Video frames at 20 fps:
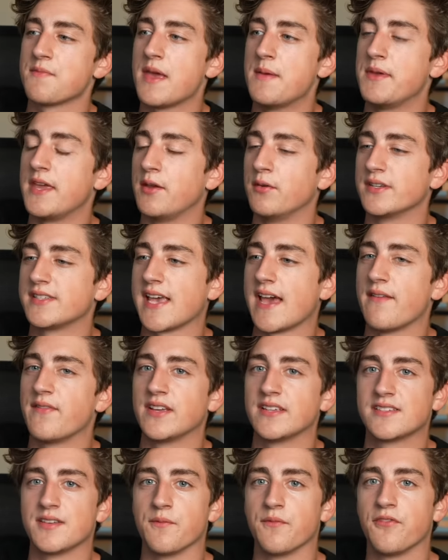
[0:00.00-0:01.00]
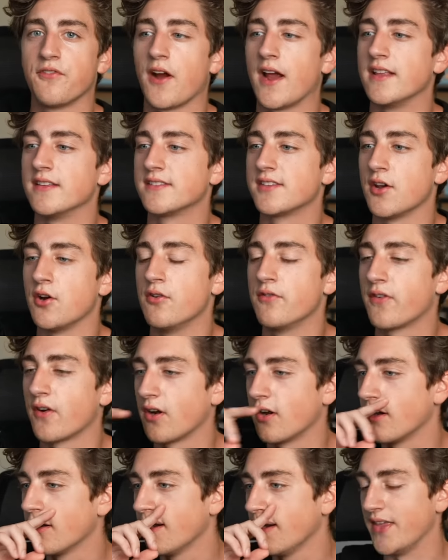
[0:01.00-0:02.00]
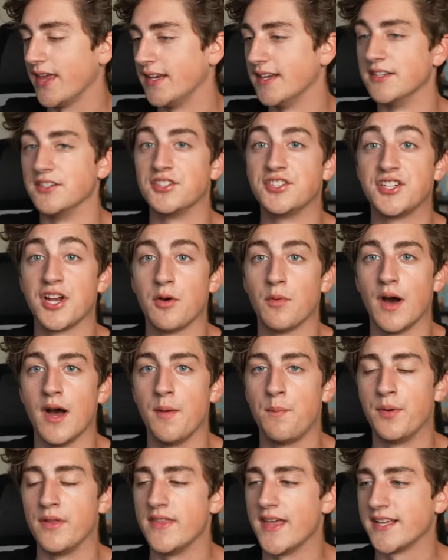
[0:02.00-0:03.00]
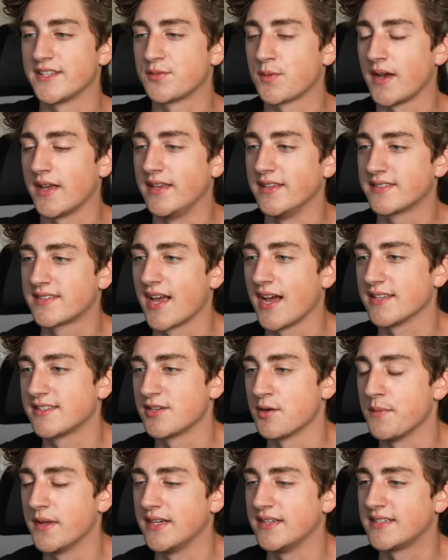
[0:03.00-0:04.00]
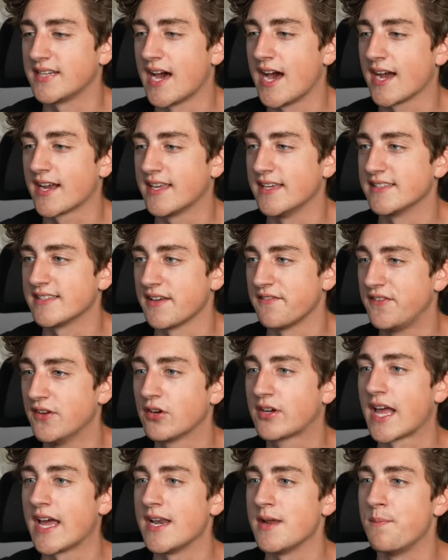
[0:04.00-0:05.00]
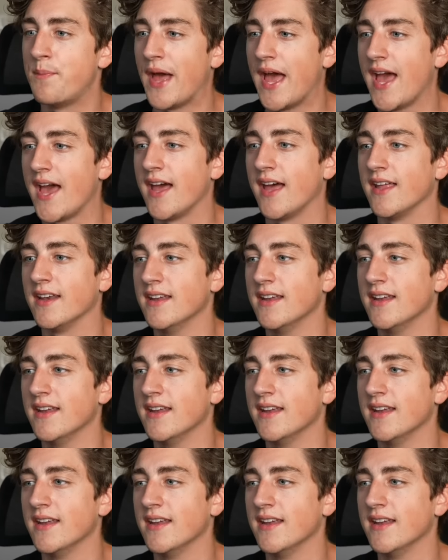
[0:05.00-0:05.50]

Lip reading: Maybe he was having some friends over and they didn't show up and that's why he's got so many Takis. I feel kind of bad.